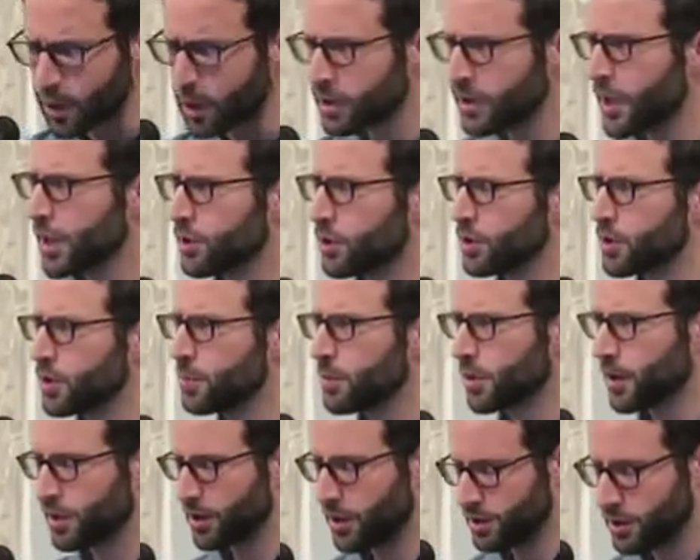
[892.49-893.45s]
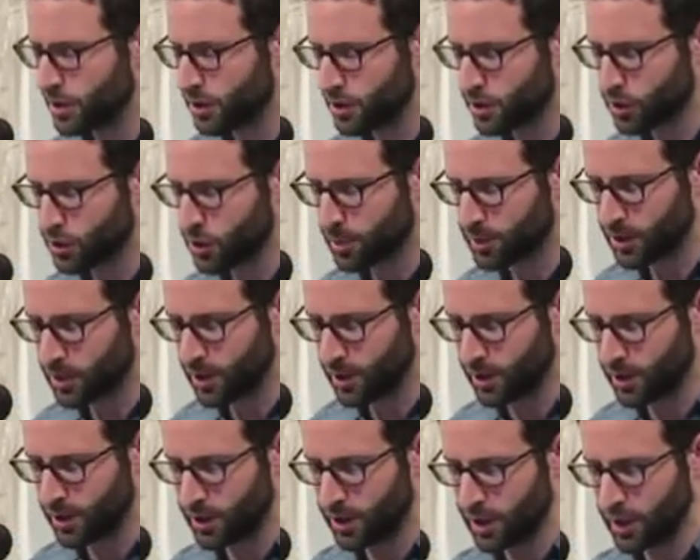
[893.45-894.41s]
Later in the book, there's a
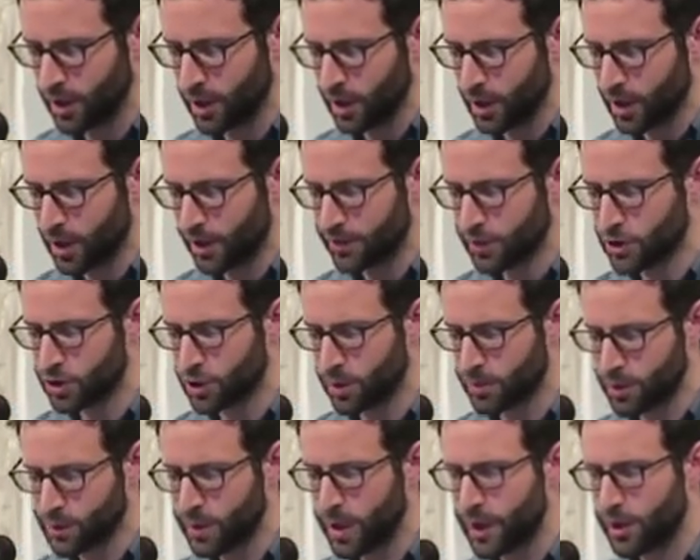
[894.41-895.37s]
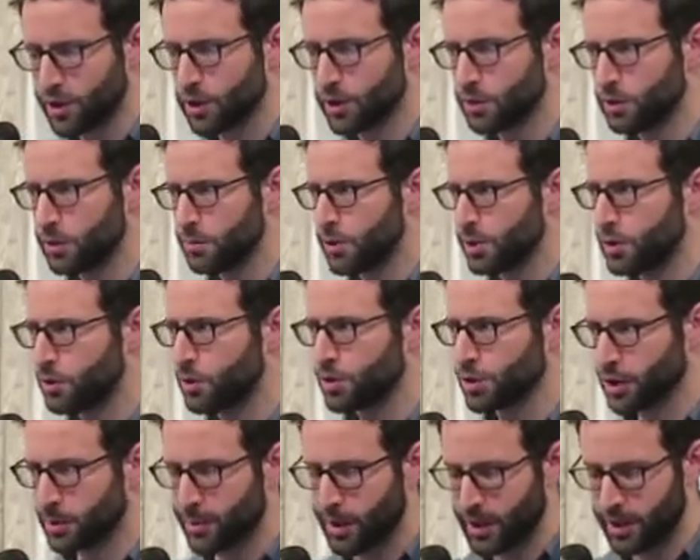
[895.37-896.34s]
description of a German writer who had been
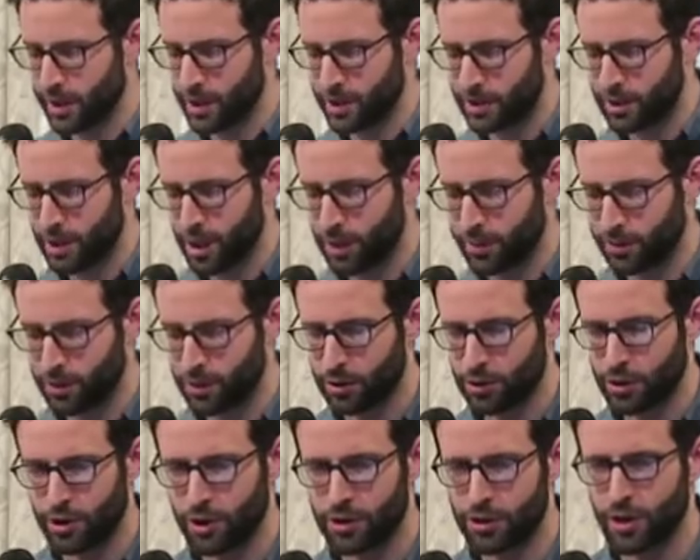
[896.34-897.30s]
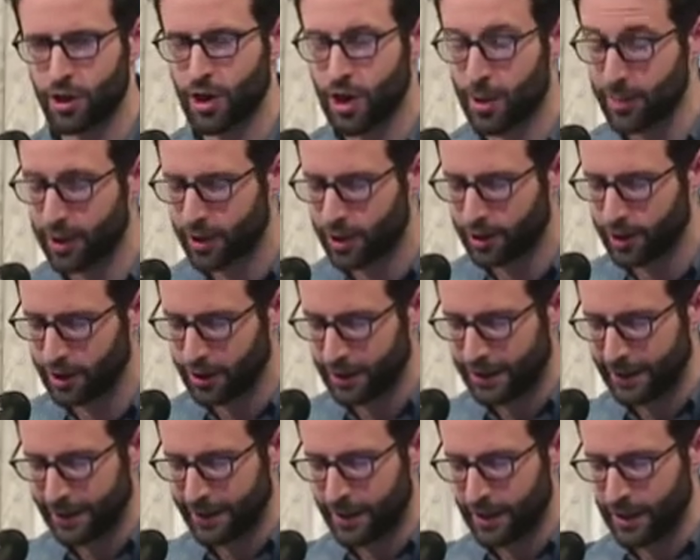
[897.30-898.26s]
tortured by the Gestapo called Jean
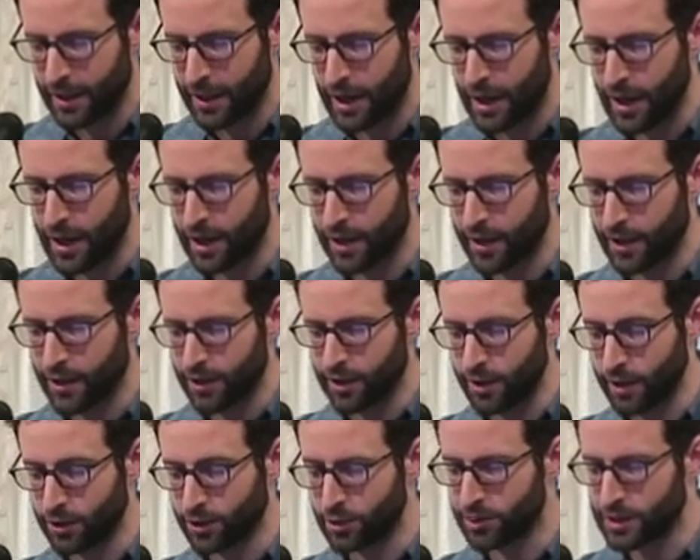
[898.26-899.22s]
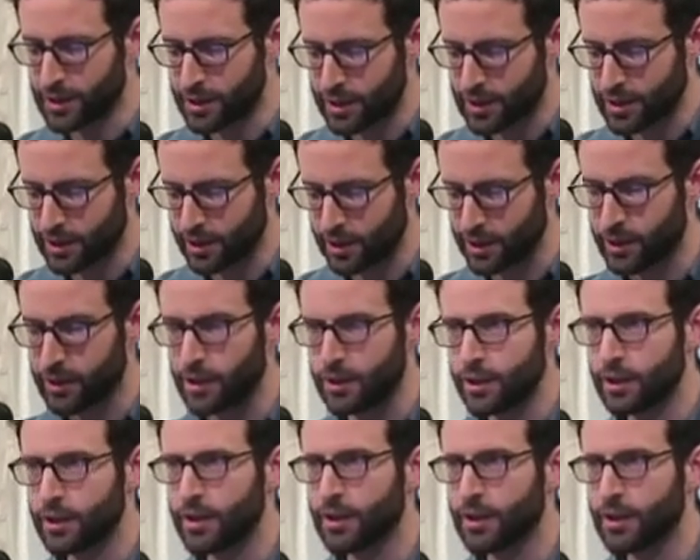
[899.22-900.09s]
Méry, and who resisted.